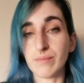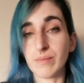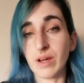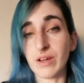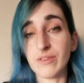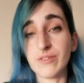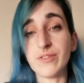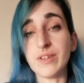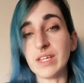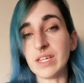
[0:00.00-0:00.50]

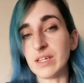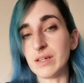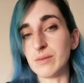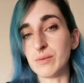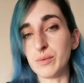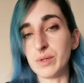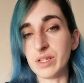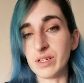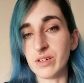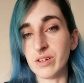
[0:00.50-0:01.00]
I think
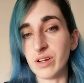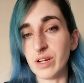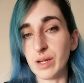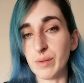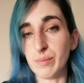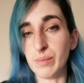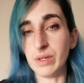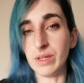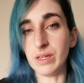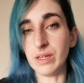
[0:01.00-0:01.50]
we're gonna
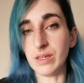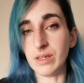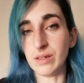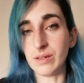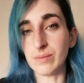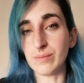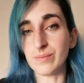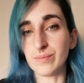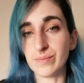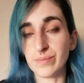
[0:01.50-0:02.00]

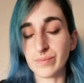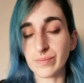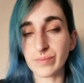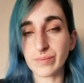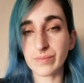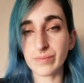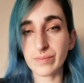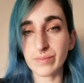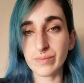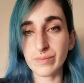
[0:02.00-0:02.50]
be
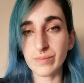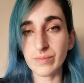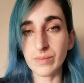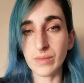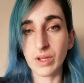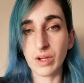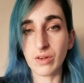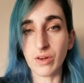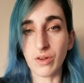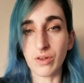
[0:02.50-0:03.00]

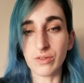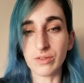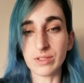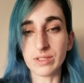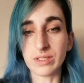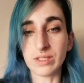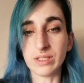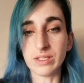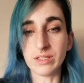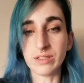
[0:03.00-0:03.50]

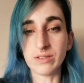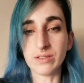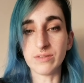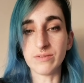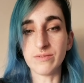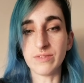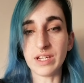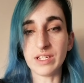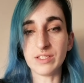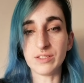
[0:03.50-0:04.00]
closed
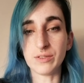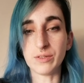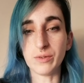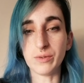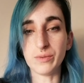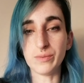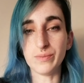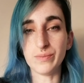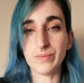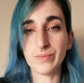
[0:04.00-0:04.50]
very
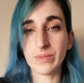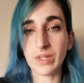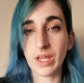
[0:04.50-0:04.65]
soon.